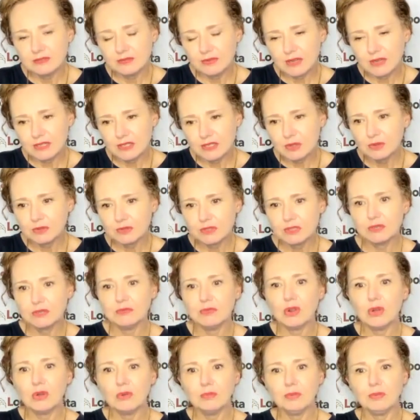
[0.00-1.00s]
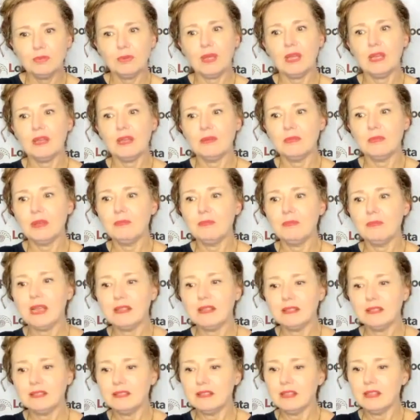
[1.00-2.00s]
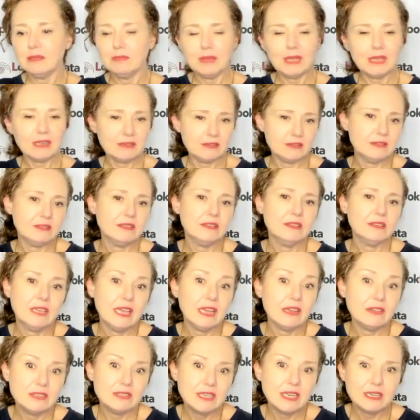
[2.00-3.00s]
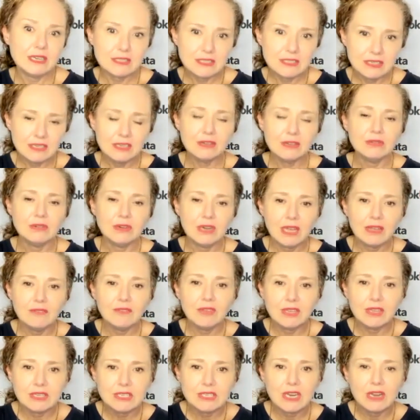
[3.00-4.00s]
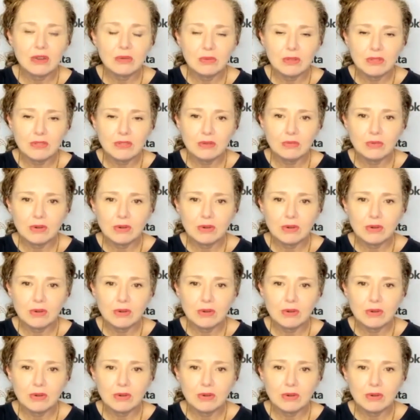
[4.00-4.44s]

a talk to Rob um, about about contacting you and having a chat with you.